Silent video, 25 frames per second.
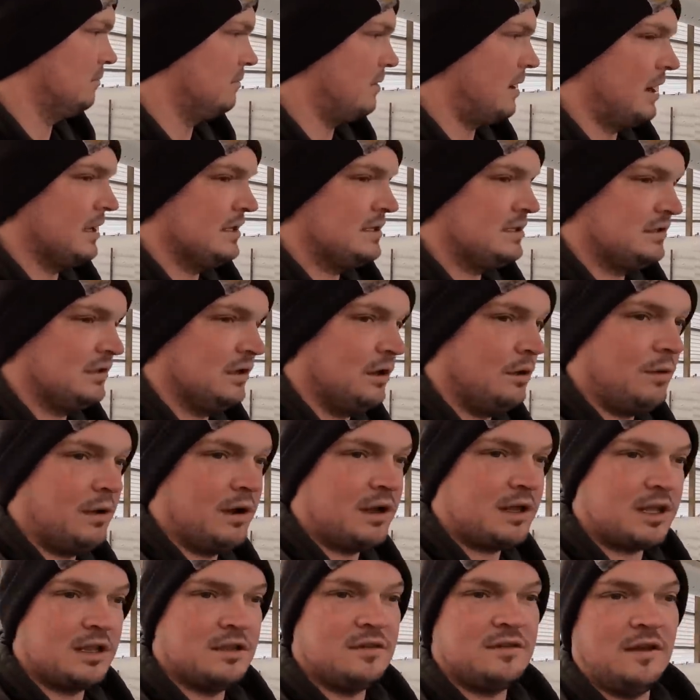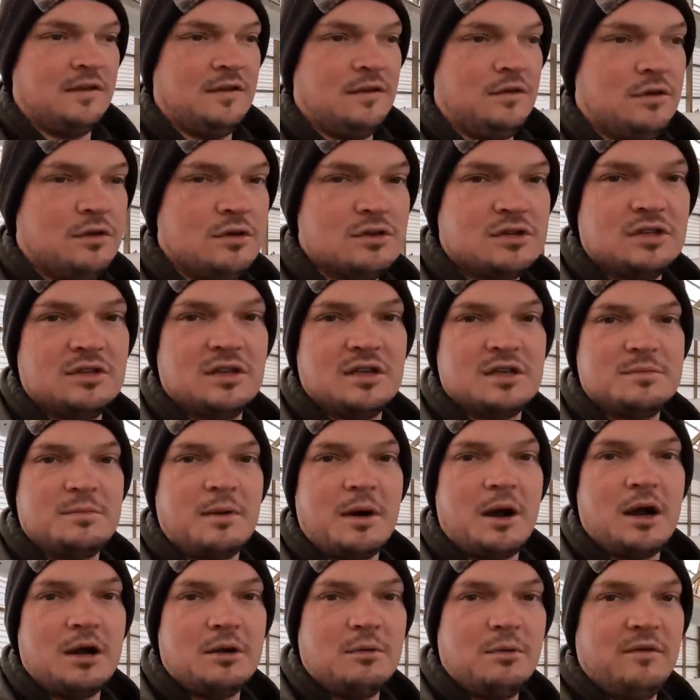I'd still want to continue using this
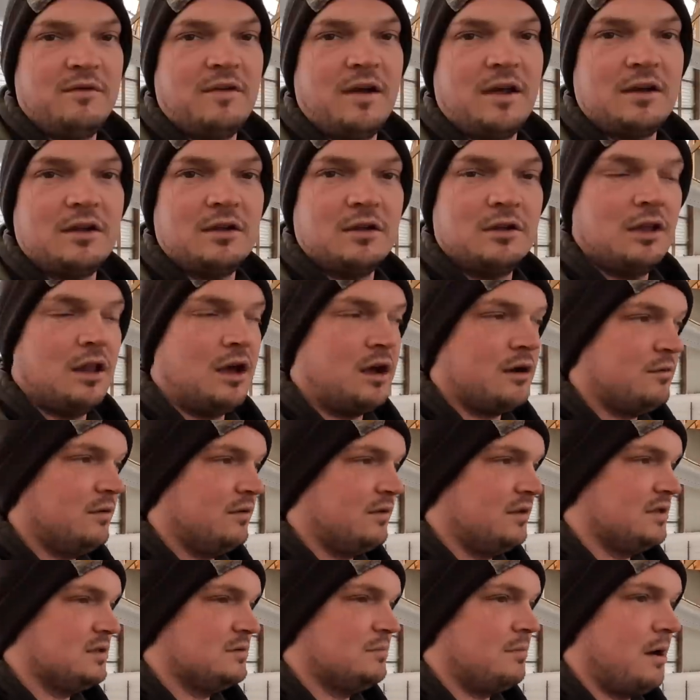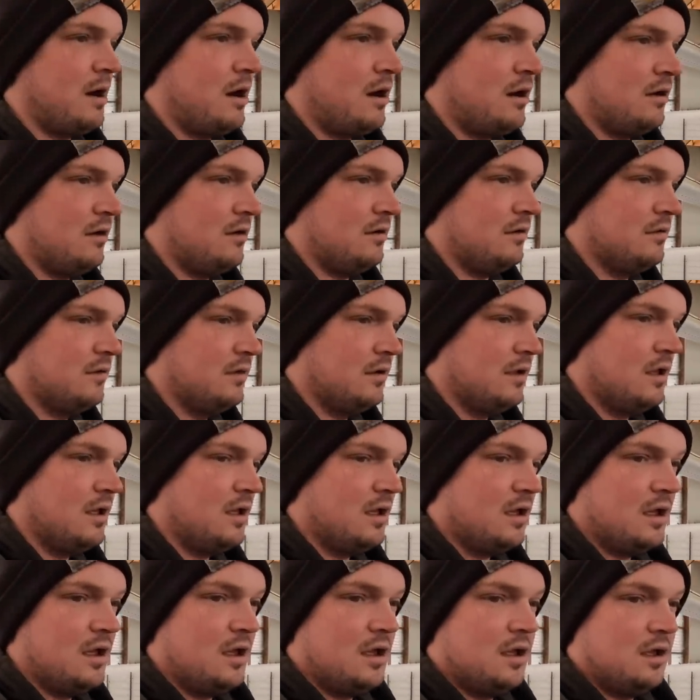barn. We've had good luck with this barn.
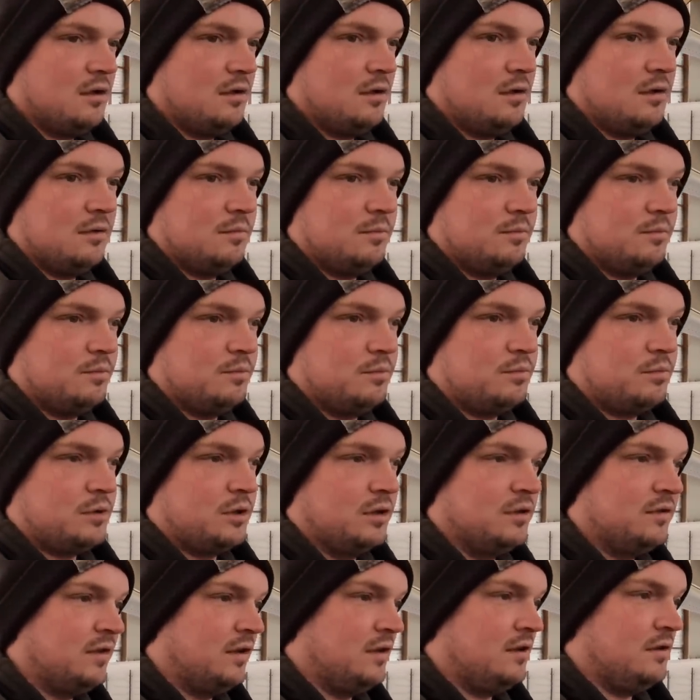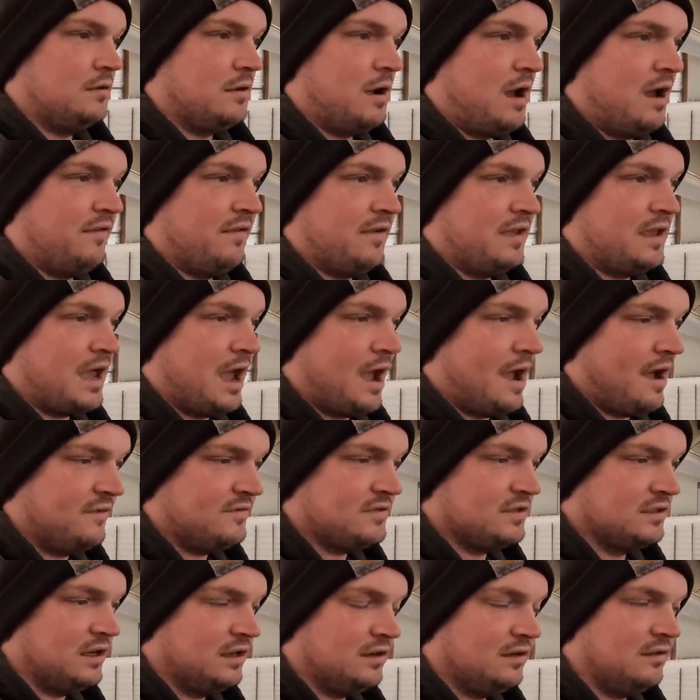continue having
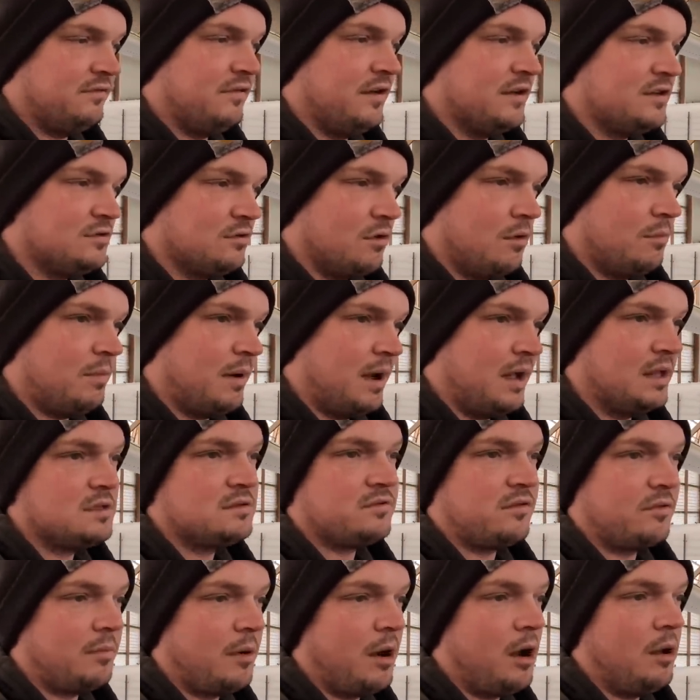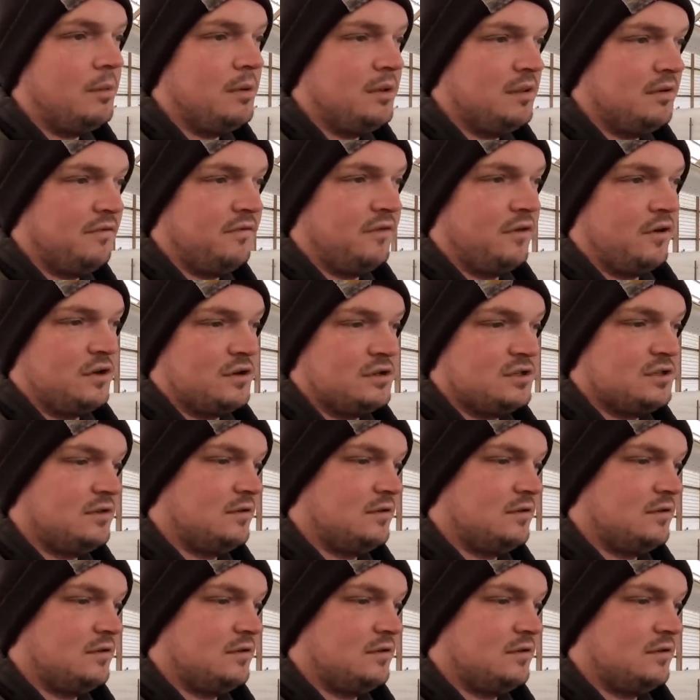calves in individual pens for probably the first